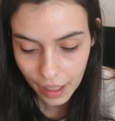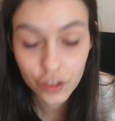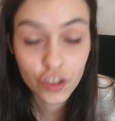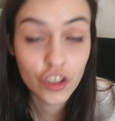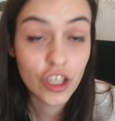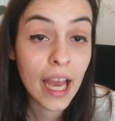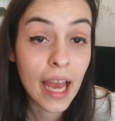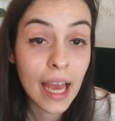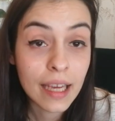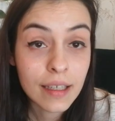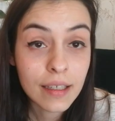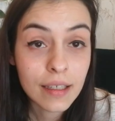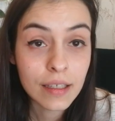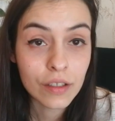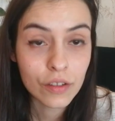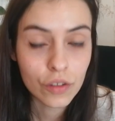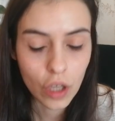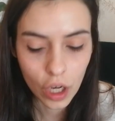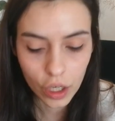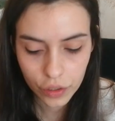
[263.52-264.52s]
Jack,
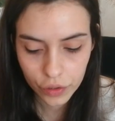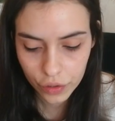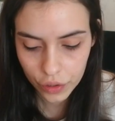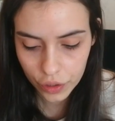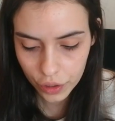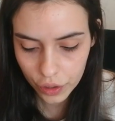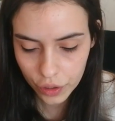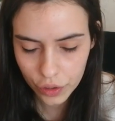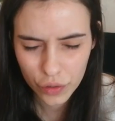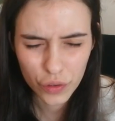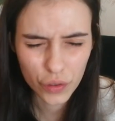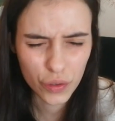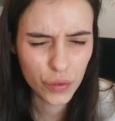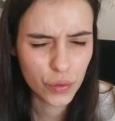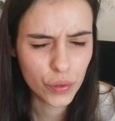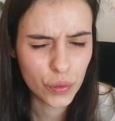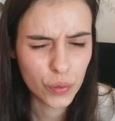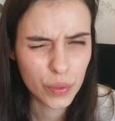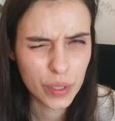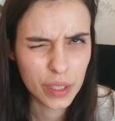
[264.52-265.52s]
Dr.
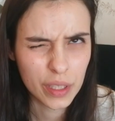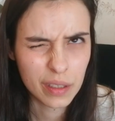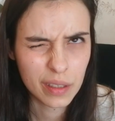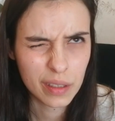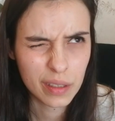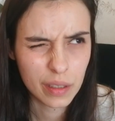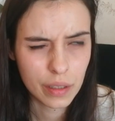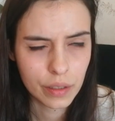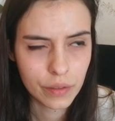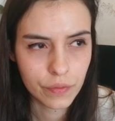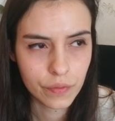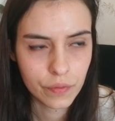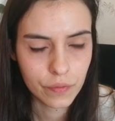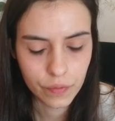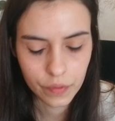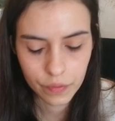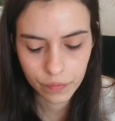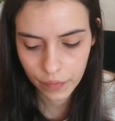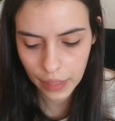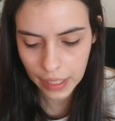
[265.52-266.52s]
Stewart,
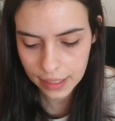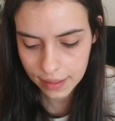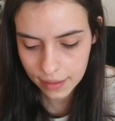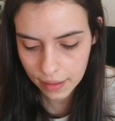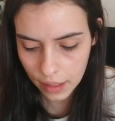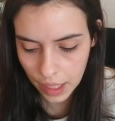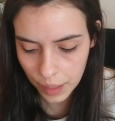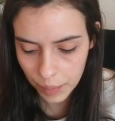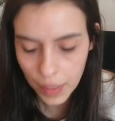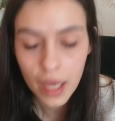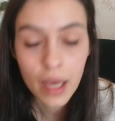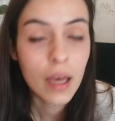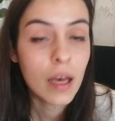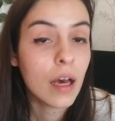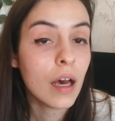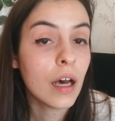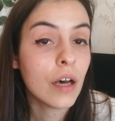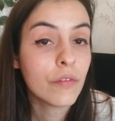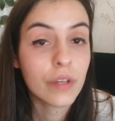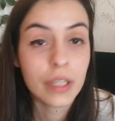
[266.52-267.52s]
if that's the name,
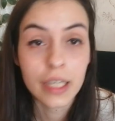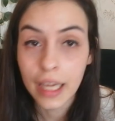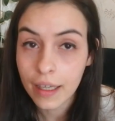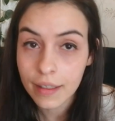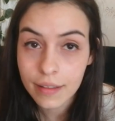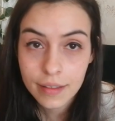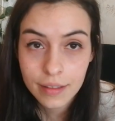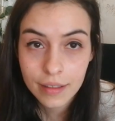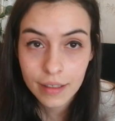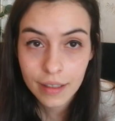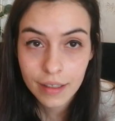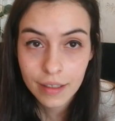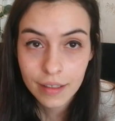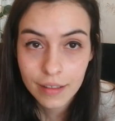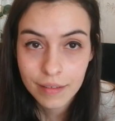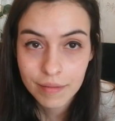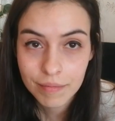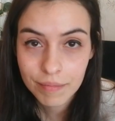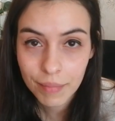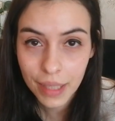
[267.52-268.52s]
Van
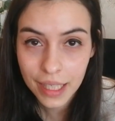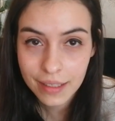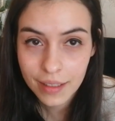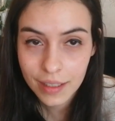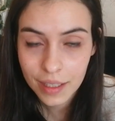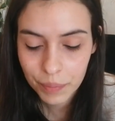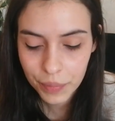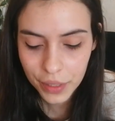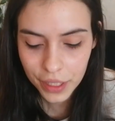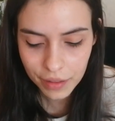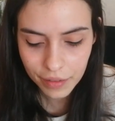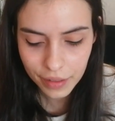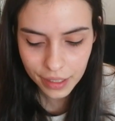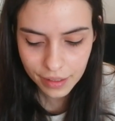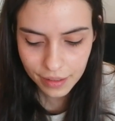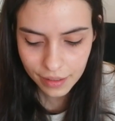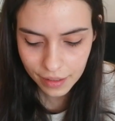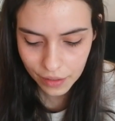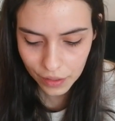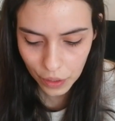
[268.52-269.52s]
Helsing makes an
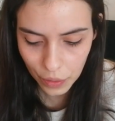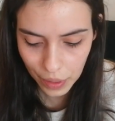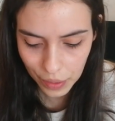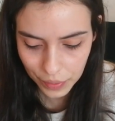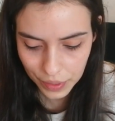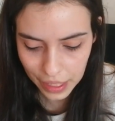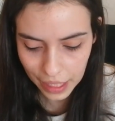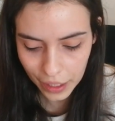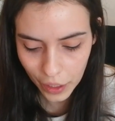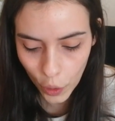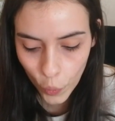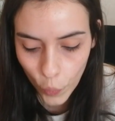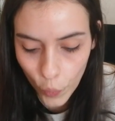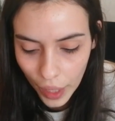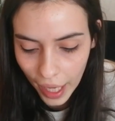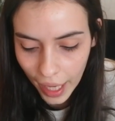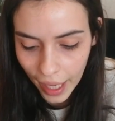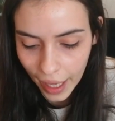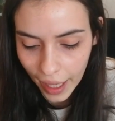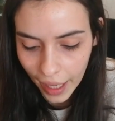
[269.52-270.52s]
appearance. So I was like,
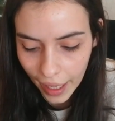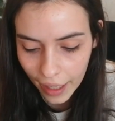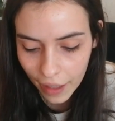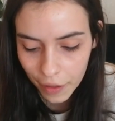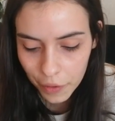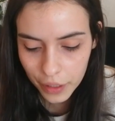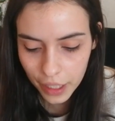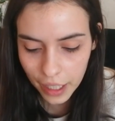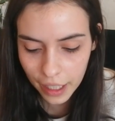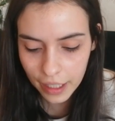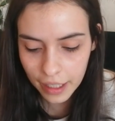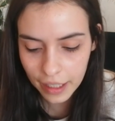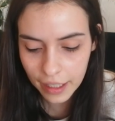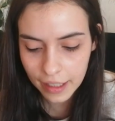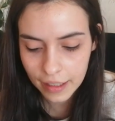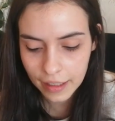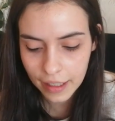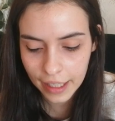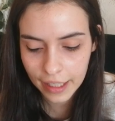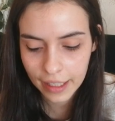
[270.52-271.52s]
okay,
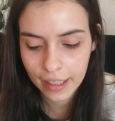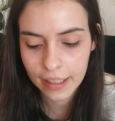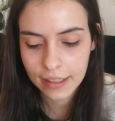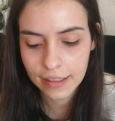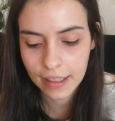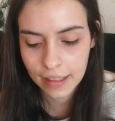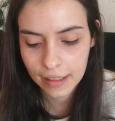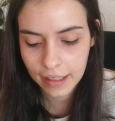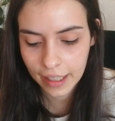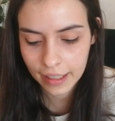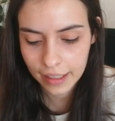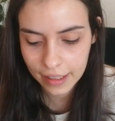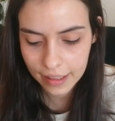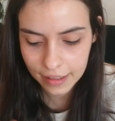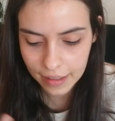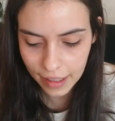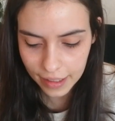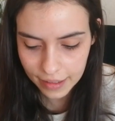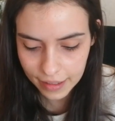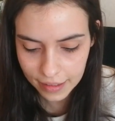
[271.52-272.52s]
I like
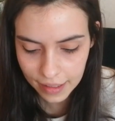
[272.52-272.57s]
it.